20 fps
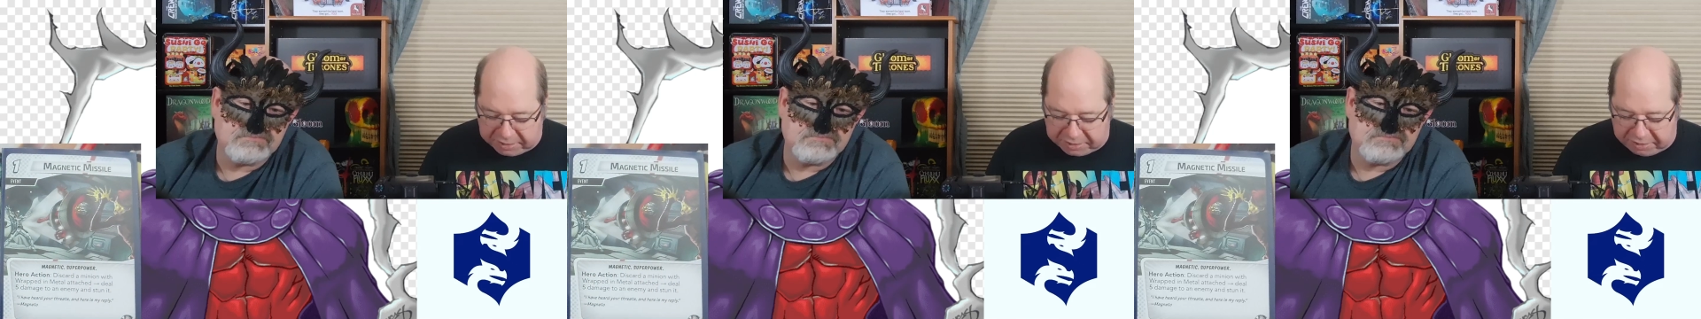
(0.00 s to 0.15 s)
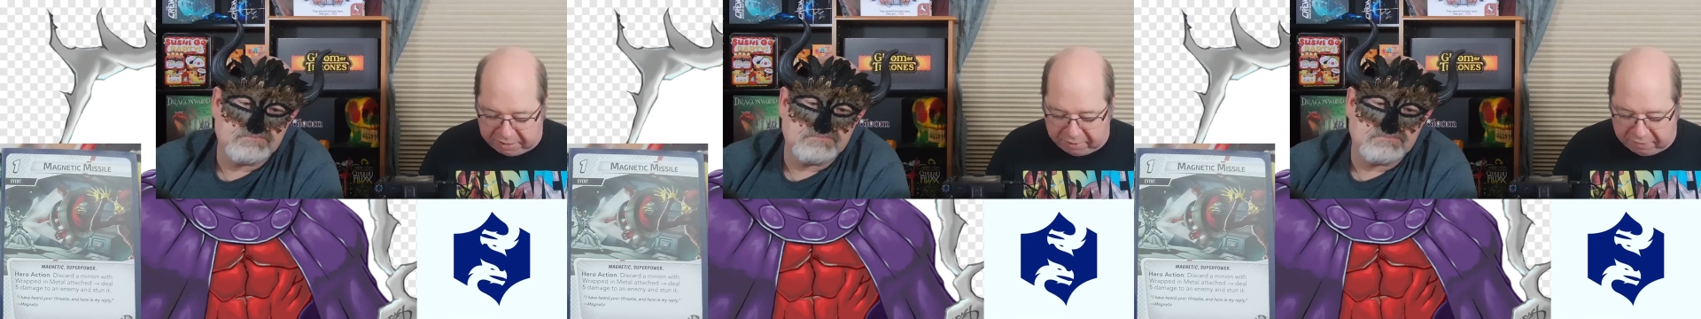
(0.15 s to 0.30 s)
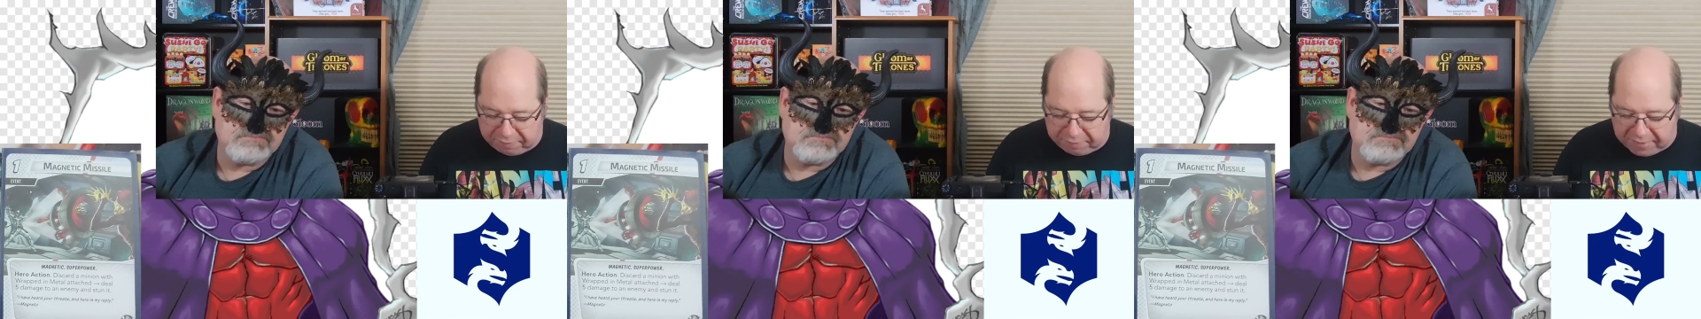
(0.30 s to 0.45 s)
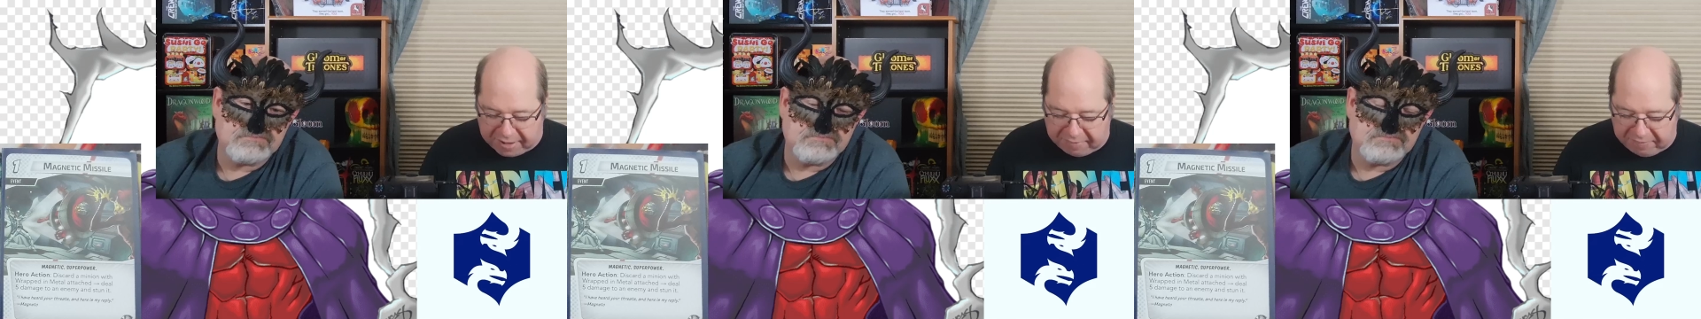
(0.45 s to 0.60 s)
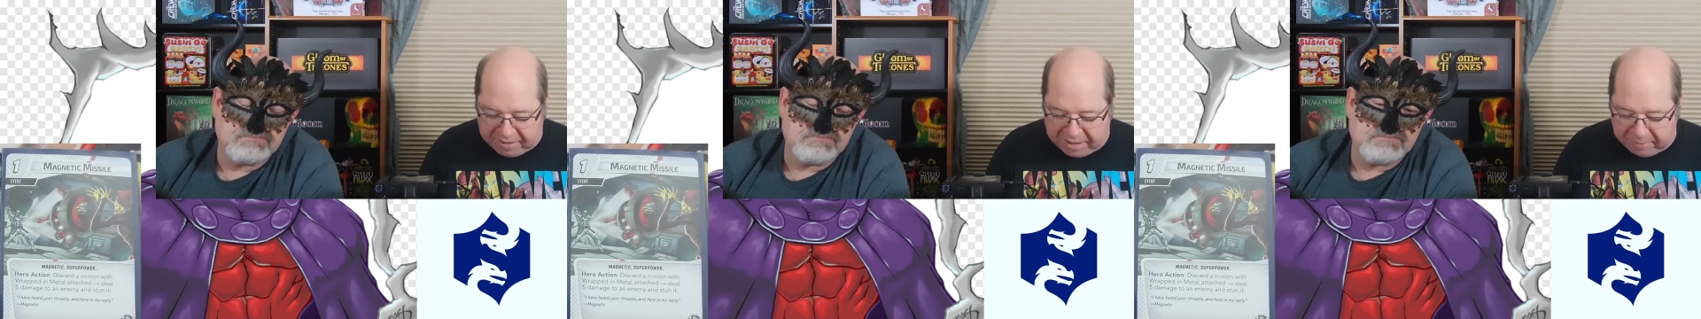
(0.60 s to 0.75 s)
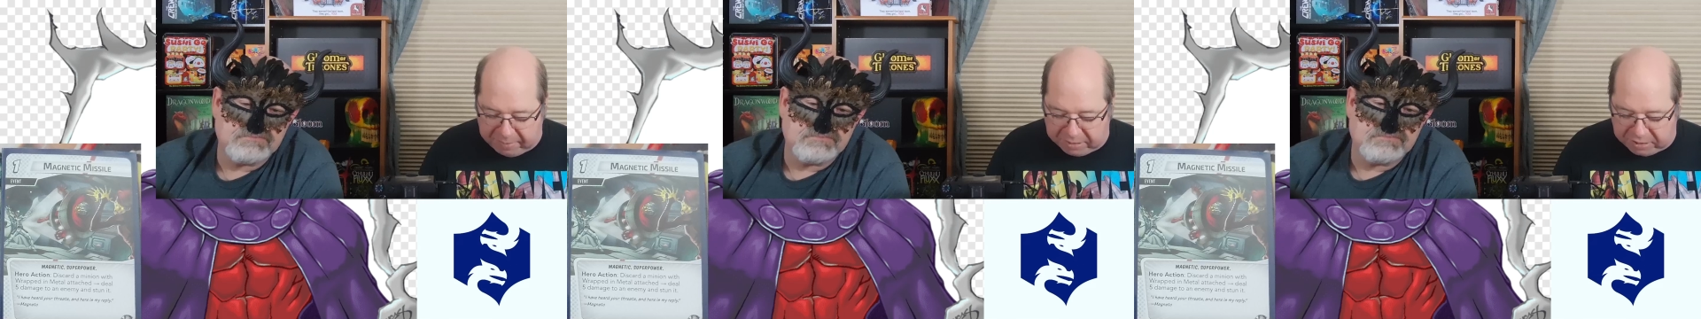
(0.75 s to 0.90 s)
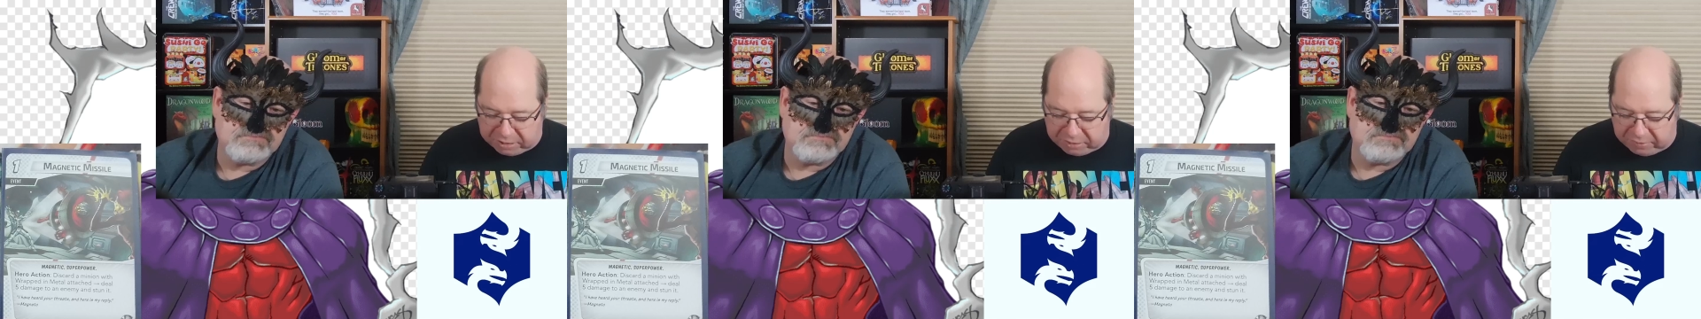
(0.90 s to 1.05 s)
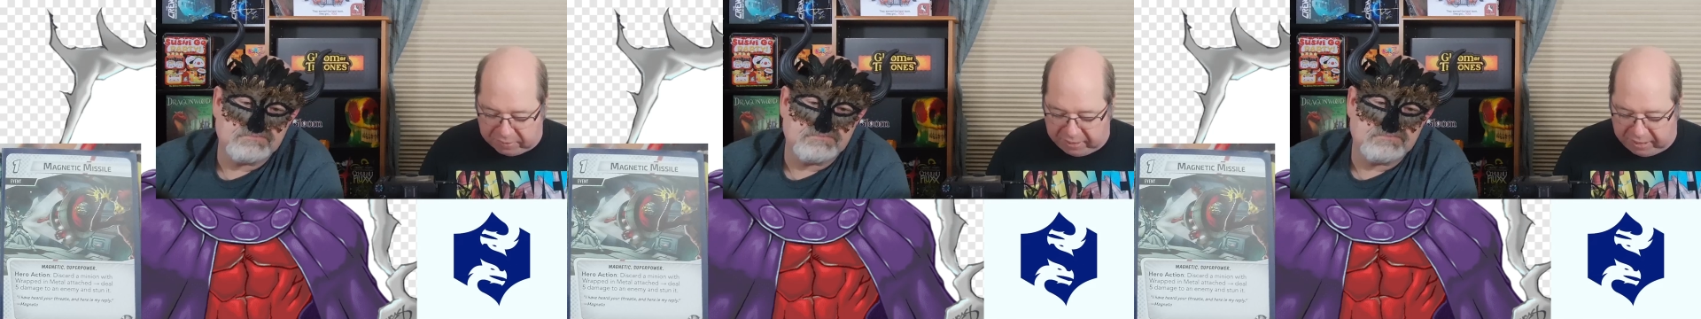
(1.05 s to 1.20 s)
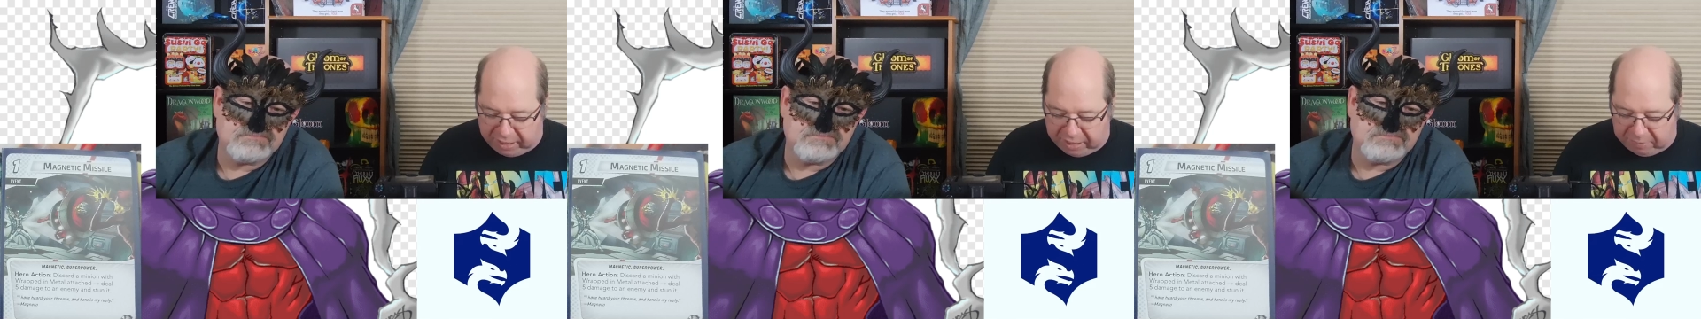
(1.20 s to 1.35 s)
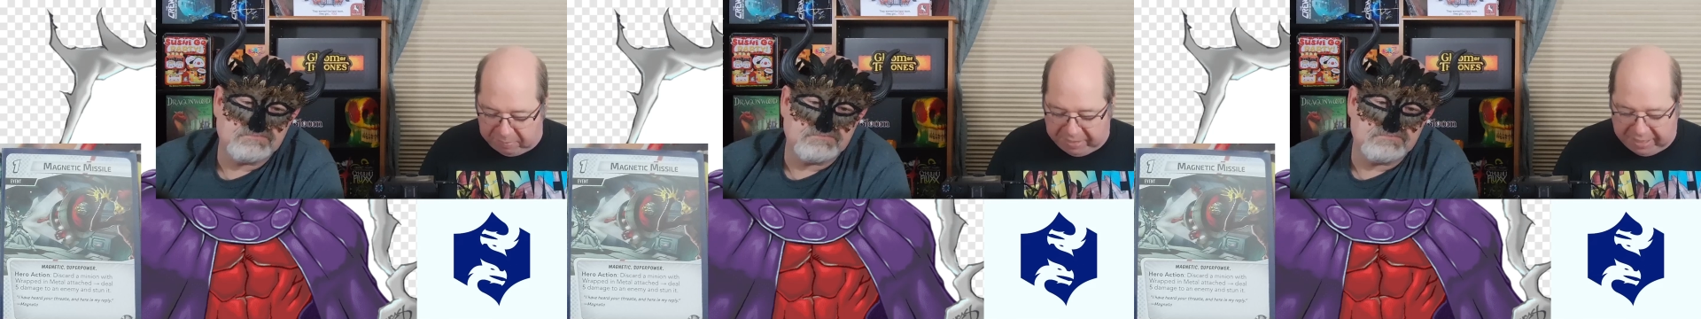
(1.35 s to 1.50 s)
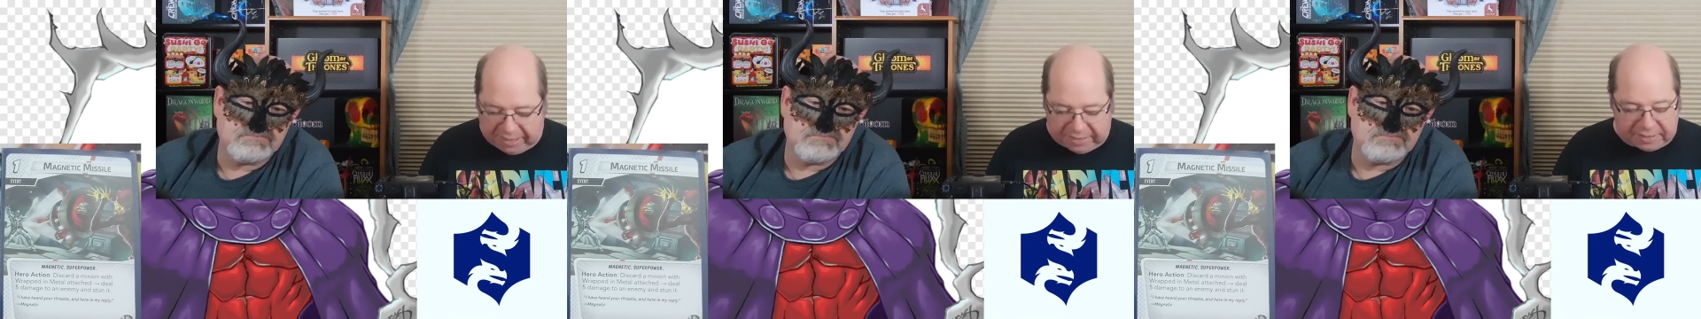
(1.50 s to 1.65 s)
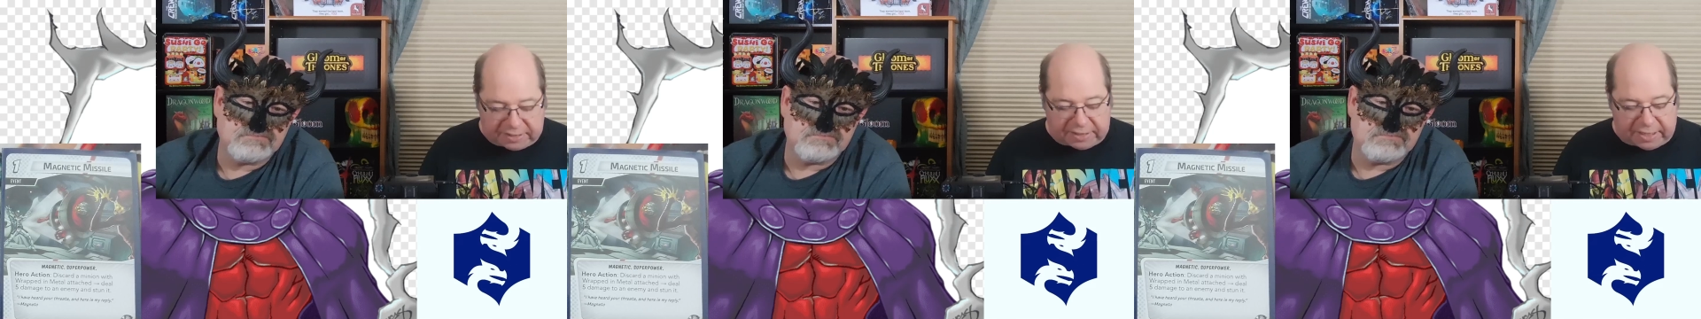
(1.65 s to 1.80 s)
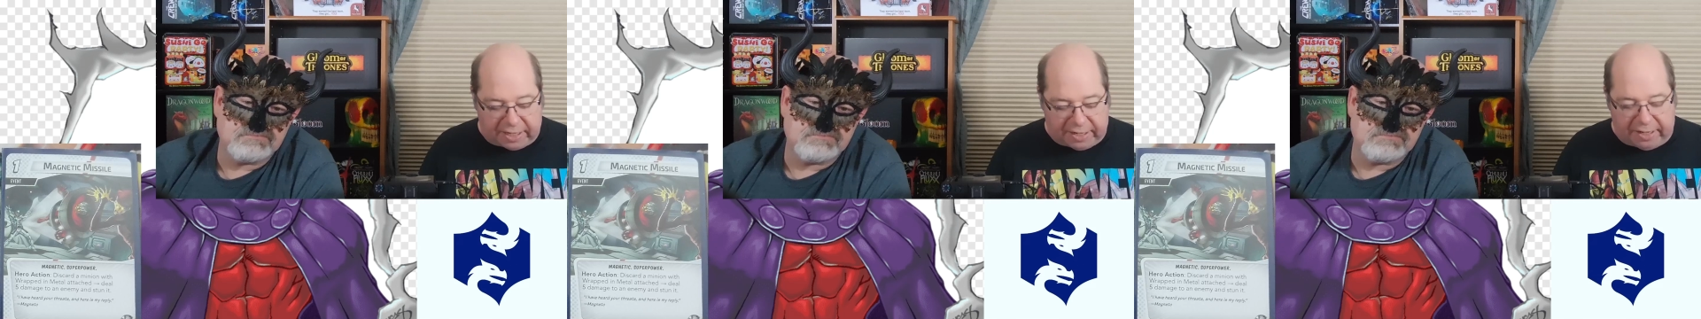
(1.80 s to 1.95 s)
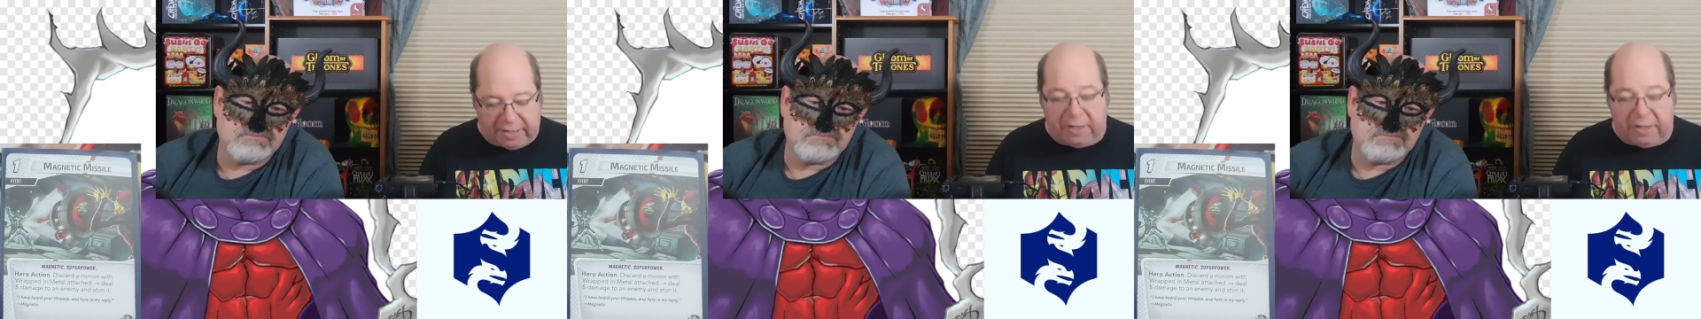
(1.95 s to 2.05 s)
Deal 5 damage to an enemy and stun it.